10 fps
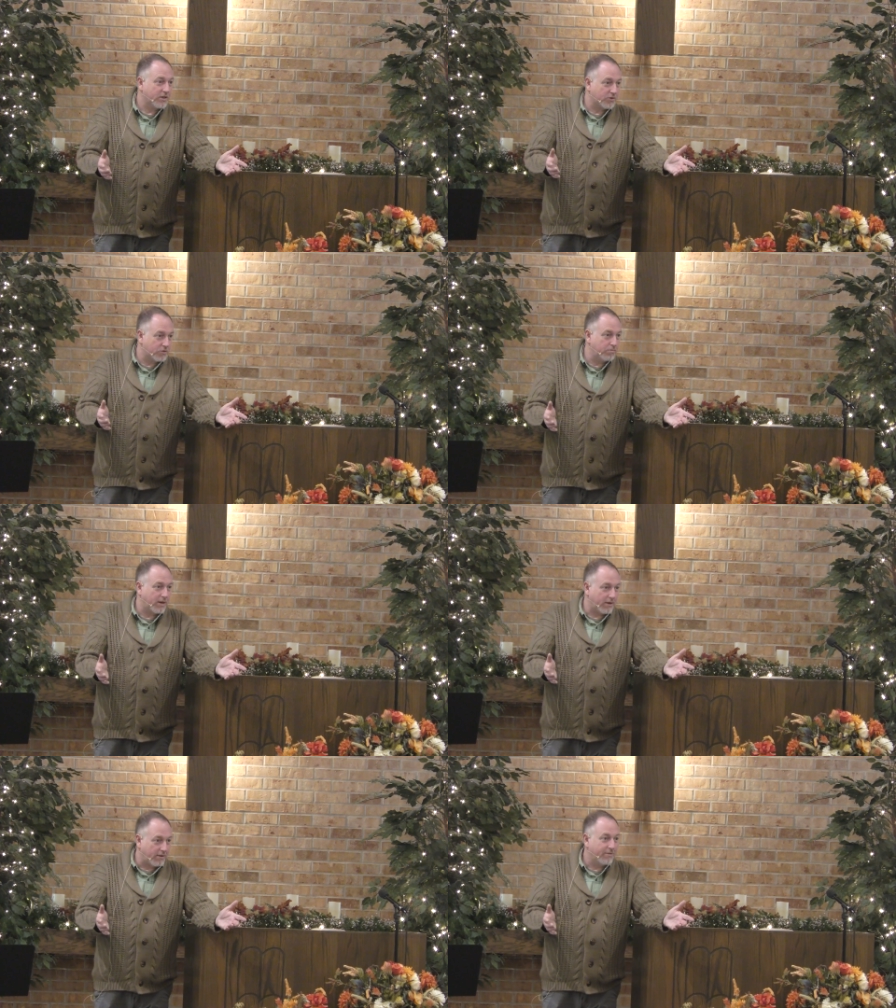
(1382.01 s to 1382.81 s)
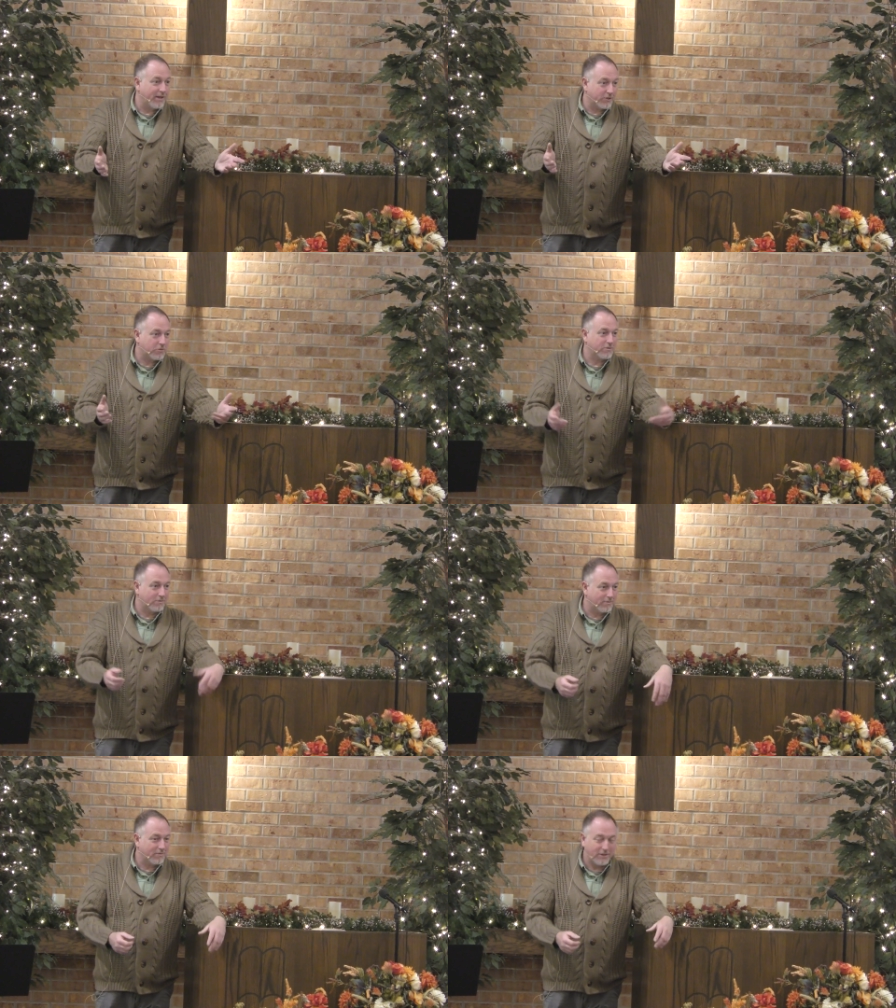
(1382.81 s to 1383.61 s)
gets better. That's
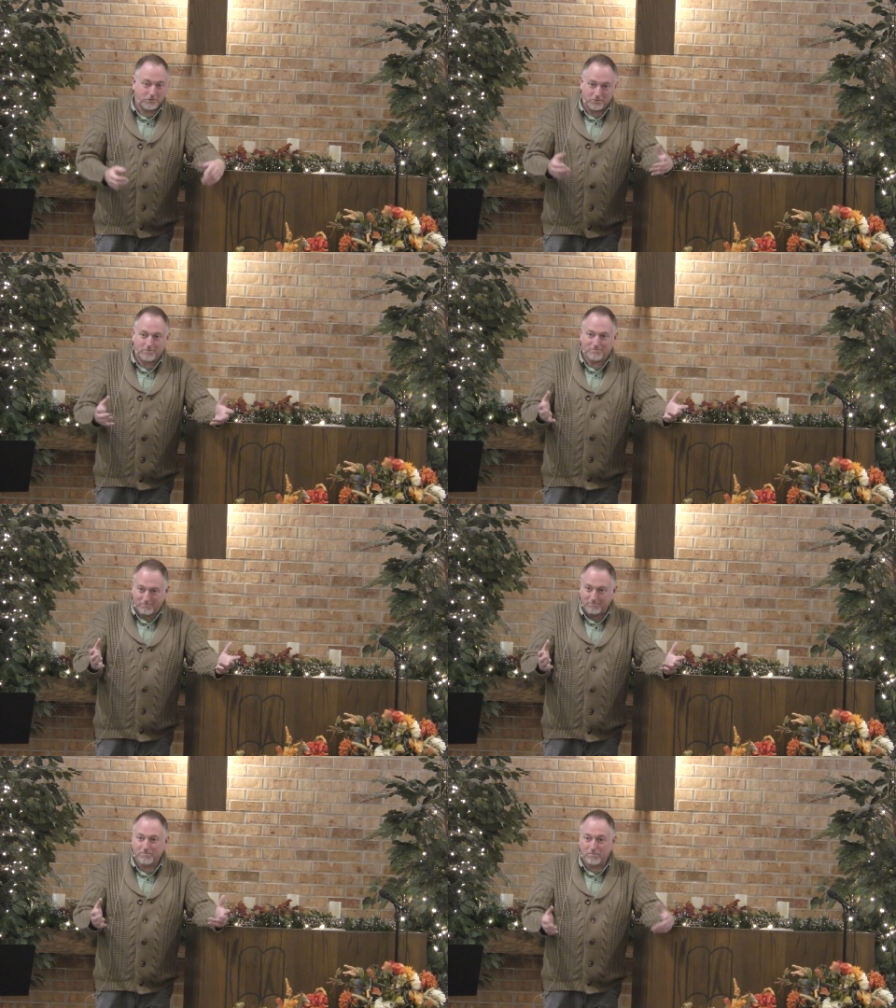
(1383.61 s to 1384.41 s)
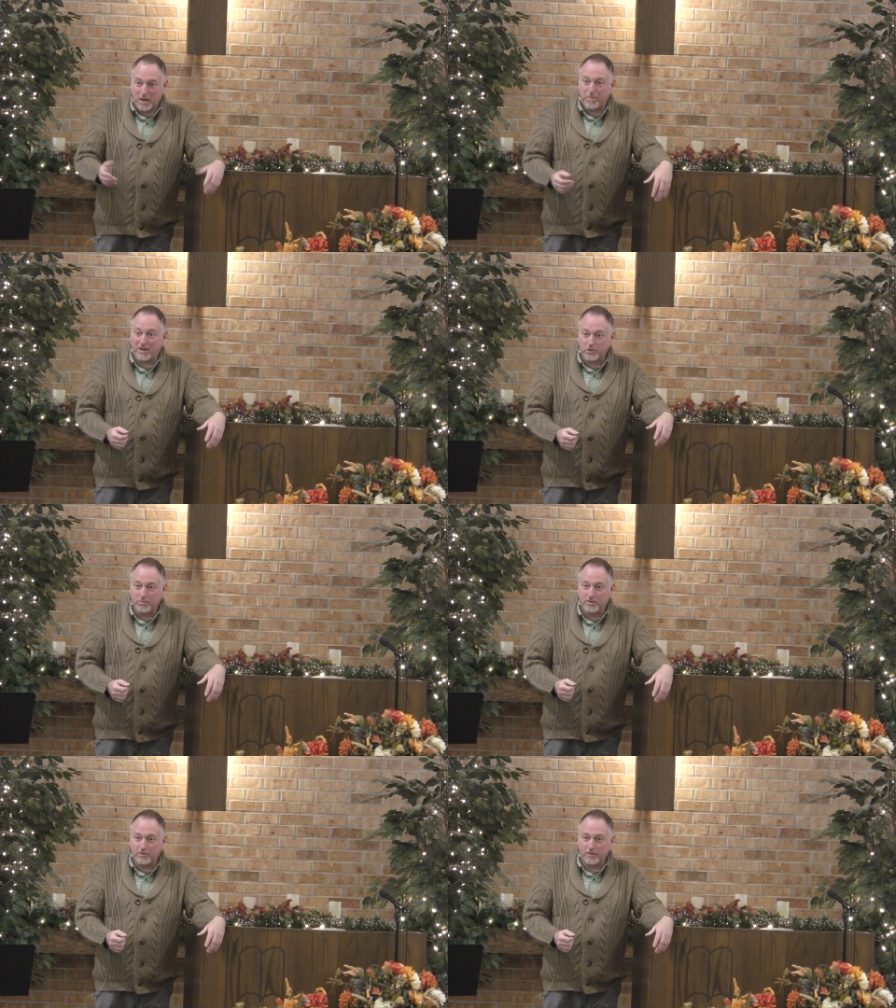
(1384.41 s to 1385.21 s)
a
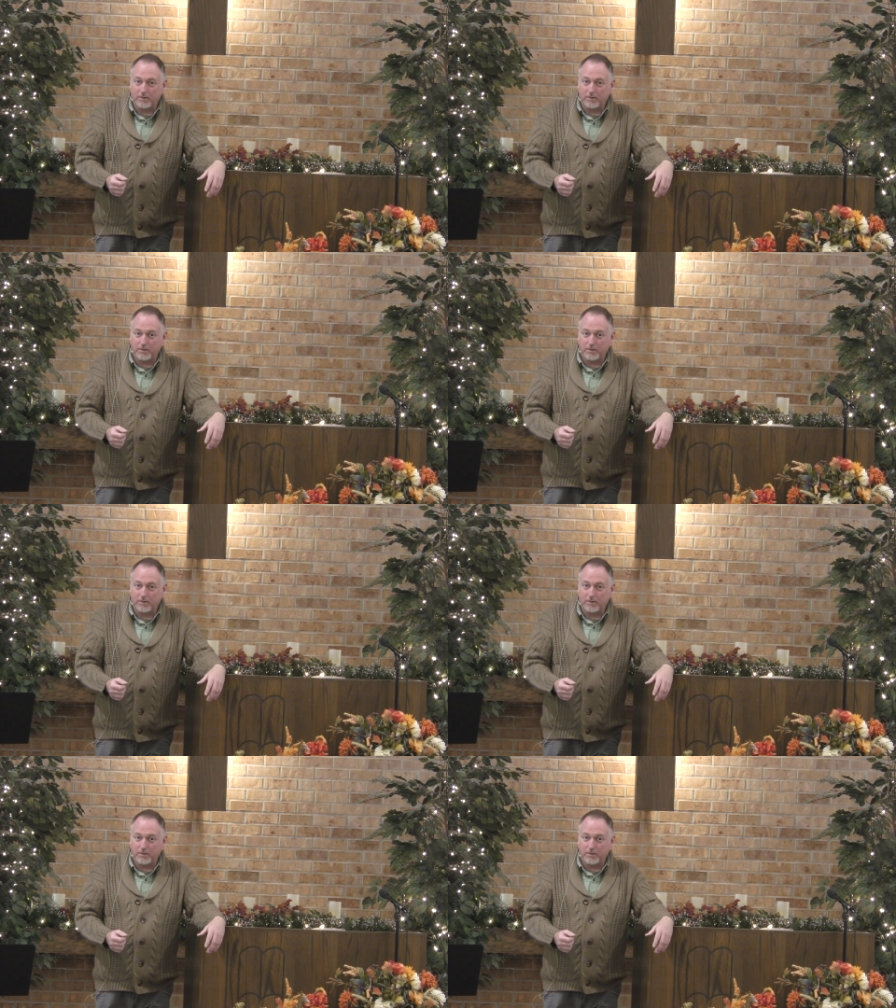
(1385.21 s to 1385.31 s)
possibility.